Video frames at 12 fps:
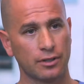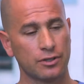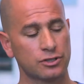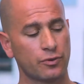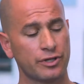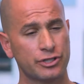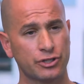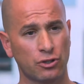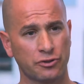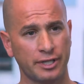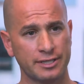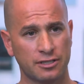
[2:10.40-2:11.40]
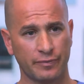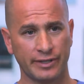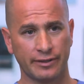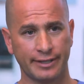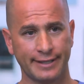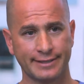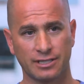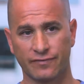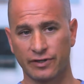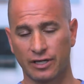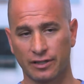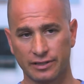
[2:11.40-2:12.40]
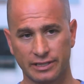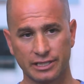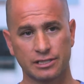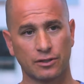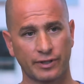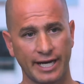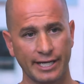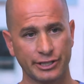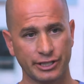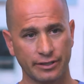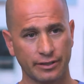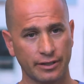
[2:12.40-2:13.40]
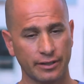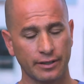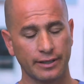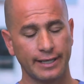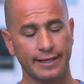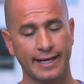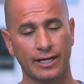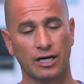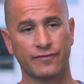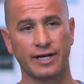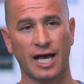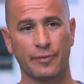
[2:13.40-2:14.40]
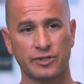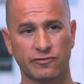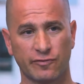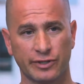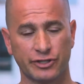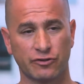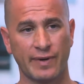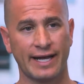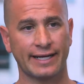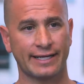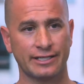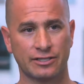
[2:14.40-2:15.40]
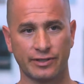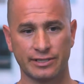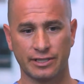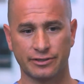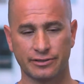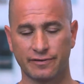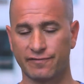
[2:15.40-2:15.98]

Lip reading: So in the shoulder, instability is often called dislocation, and that often happens from a traumatic injury such as a